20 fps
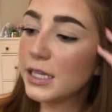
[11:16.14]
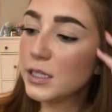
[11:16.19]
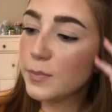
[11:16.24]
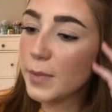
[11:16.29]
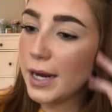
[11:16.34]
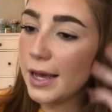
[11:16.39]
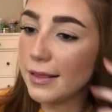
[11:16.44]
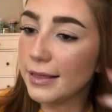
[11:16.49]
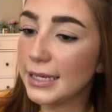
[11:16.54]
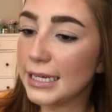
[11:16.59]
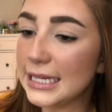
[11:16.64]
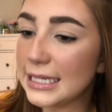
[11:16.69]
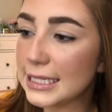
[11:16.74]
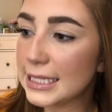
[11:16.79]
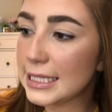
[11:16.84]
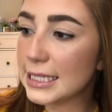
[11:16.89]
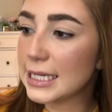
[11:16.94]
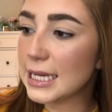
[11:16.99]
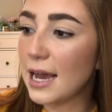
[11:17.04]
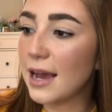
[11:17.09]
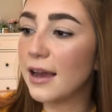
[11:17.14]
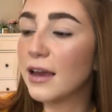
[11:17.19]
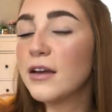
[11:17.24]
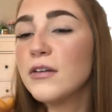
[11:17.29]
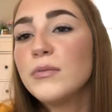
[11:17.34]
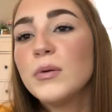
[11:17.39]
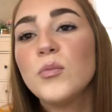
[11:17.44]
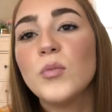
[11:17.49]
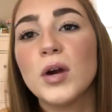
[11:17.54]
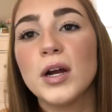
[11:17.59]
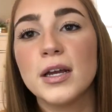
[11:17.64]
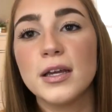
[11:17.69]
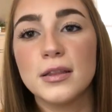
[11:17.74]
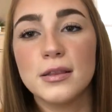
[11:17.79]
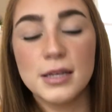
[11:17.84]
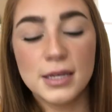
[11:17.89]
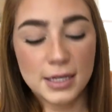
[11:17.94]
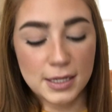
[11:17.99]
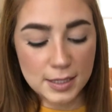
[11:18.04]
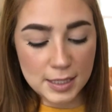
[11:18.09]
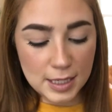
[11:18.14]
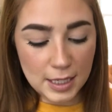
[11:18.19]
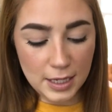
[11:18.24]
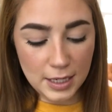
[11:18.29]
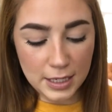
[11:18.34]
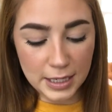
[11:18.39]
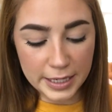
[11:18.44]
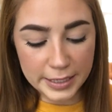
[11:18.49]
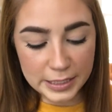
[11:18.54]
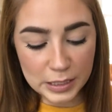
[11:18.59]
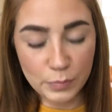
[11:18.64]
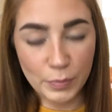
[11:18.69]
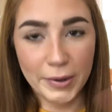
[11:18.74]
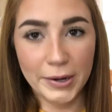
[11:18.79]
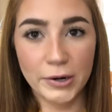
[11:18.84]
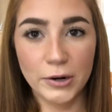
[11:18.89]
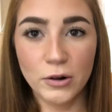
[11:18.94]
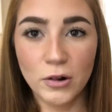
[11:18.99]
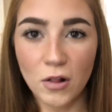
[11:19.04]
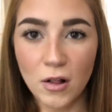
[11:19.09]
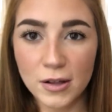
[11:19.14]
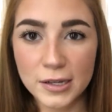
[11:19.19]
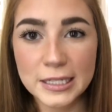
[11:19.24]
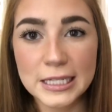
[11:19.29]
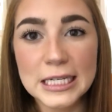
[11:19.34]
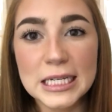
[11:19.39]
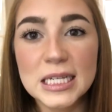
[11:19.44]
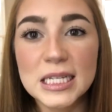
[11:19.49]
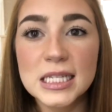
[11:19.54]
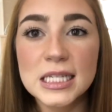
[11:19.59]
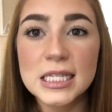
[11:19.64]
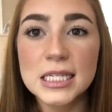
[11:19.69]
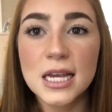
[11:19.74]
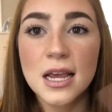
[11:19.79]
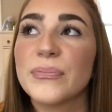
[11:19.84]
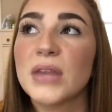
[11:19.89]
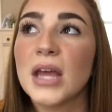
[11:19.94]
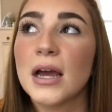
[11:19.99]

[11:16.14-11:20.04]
Last but not least, I have been wearing these NYX Butter Glosses.